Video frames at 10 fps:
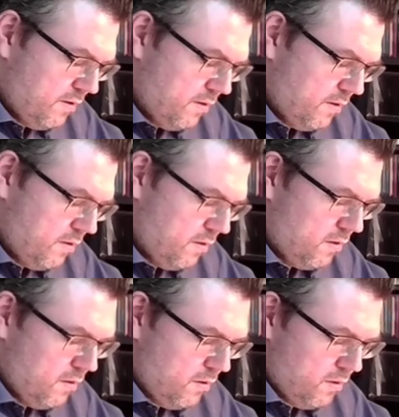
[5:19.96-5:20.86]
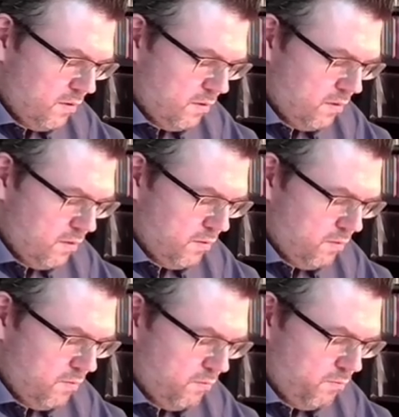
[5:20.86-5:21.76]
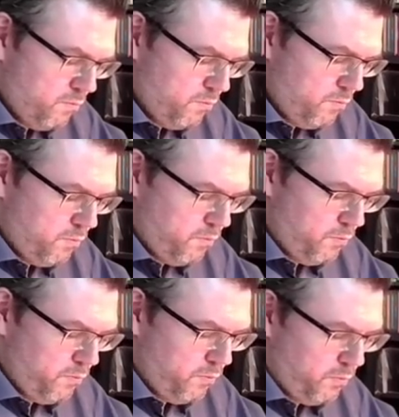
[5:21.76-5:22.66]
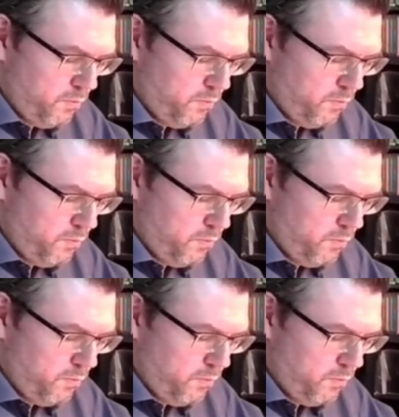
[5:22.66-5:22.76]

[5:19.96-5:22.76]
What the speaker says: Nothing is said.